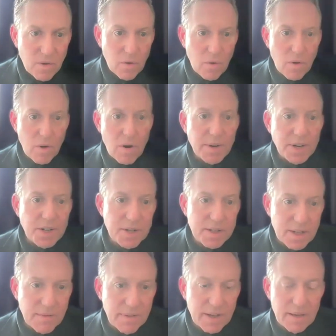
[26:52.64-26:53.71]
Or are we just
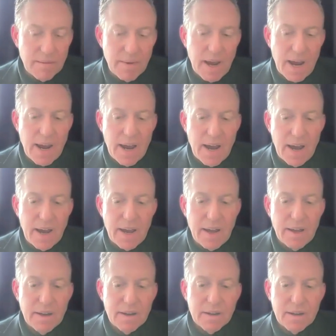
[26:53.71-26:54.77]
giving them AI
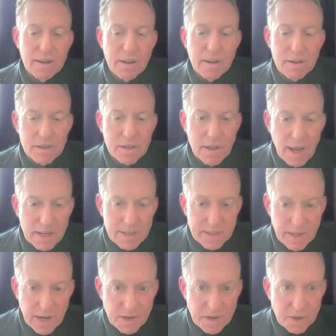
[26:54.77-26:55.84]
as an
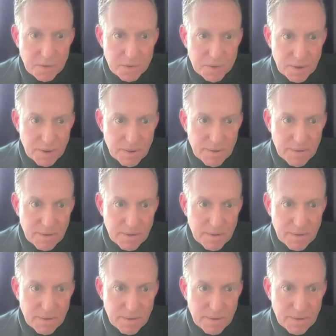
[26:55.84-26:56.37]
end user?